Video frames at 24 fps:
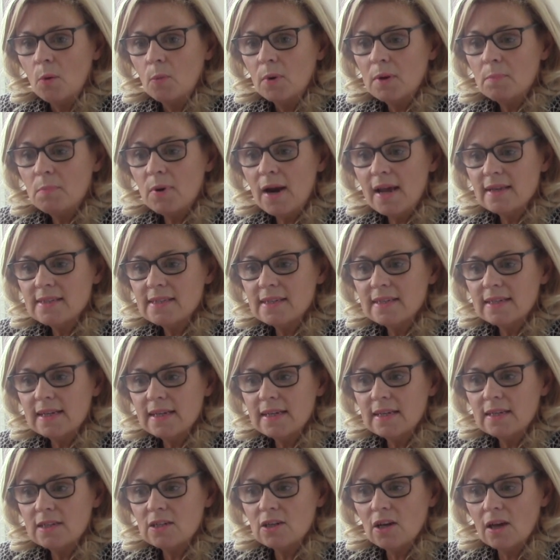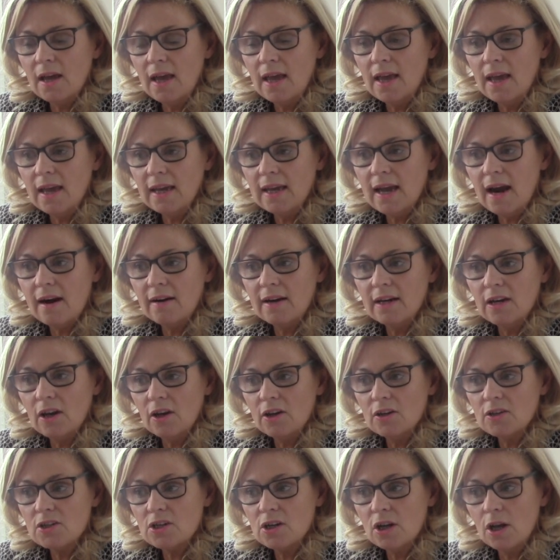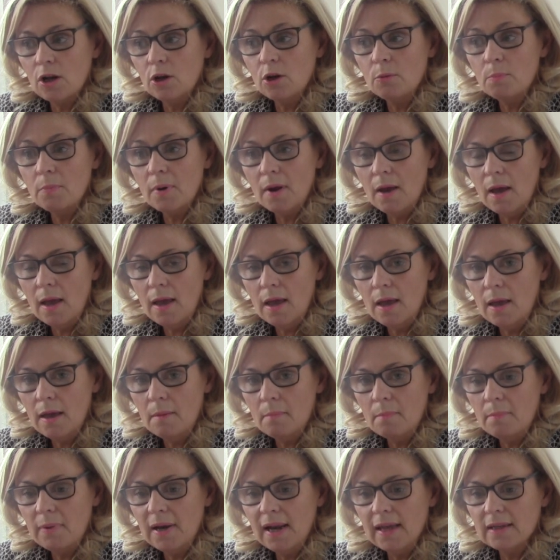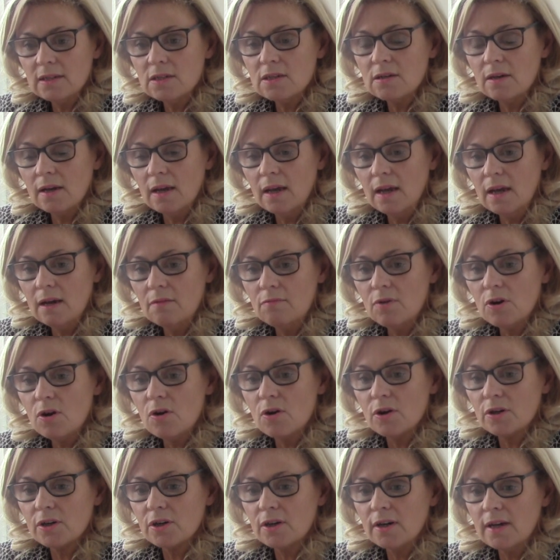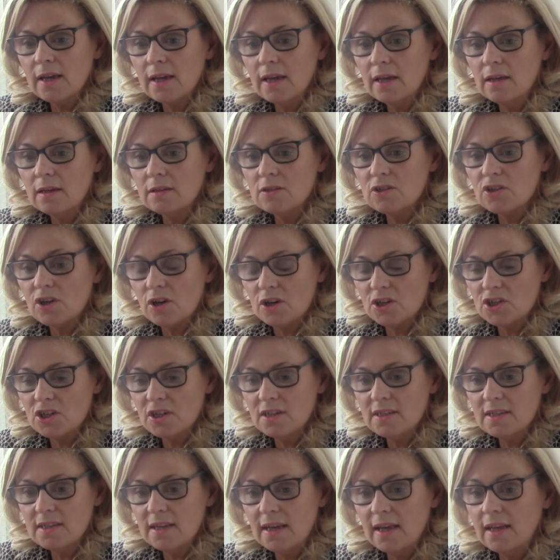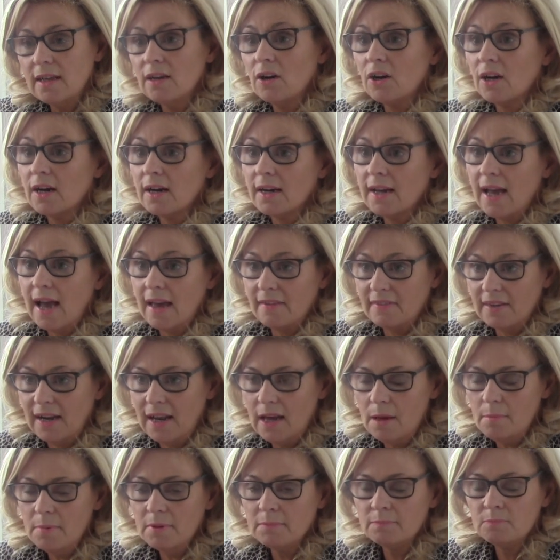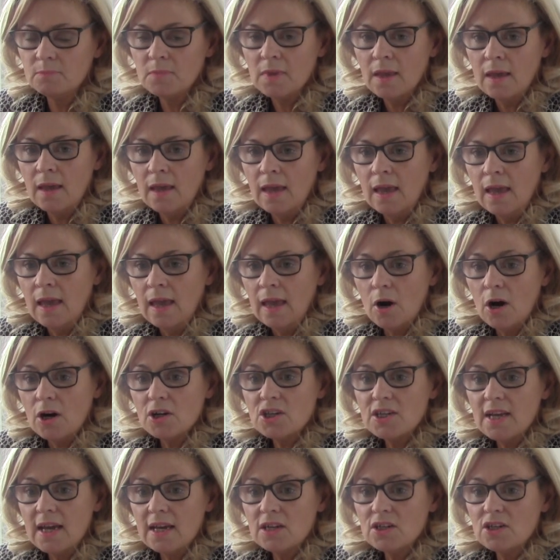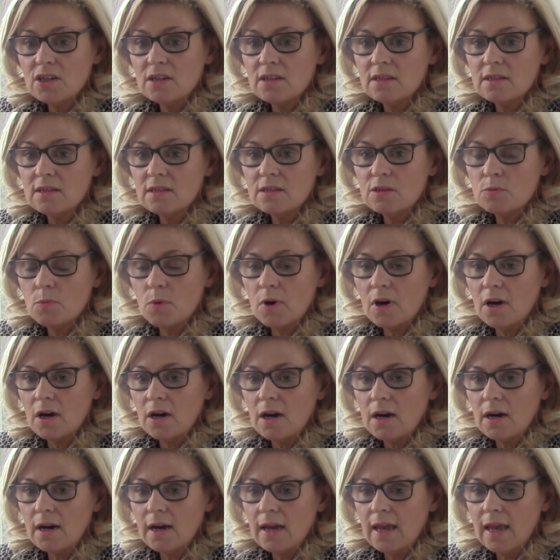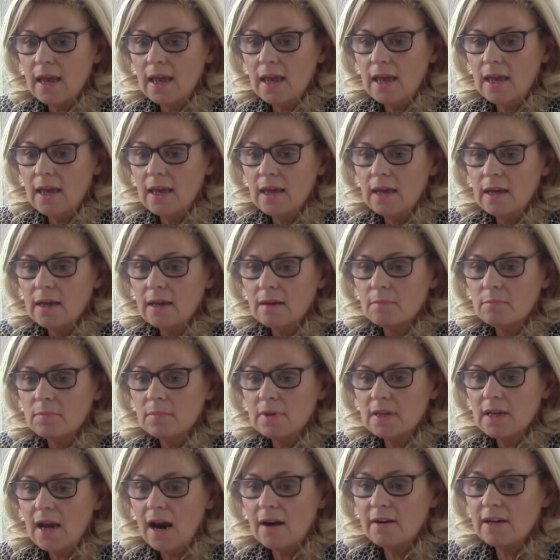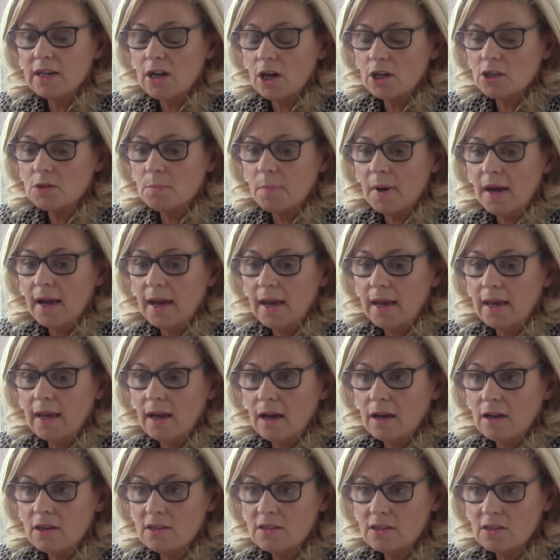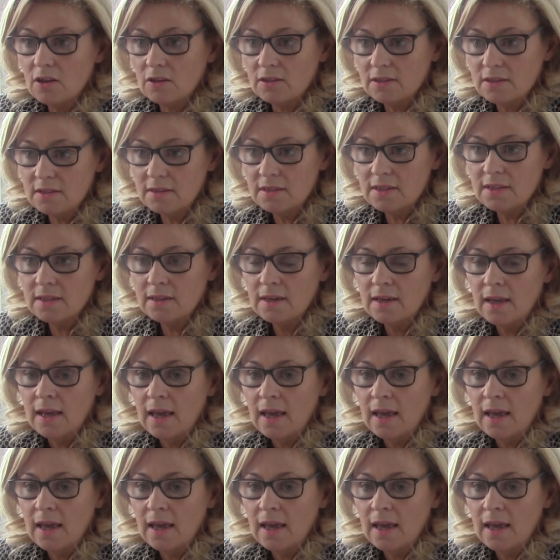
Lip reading: we presently carried out loop plant recorder insertions in our cath lab. Our sessions were carried out by a consultant,